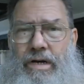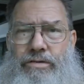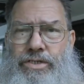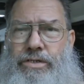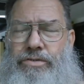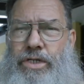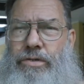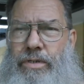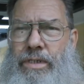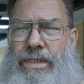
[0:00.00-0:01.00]
as
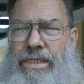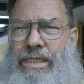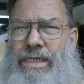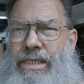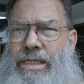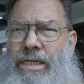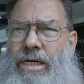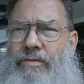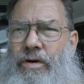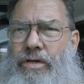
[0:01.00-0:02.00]
continuing.
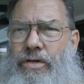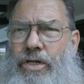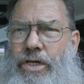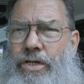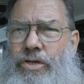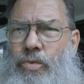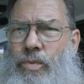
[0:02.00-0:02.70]
I've either got to get a new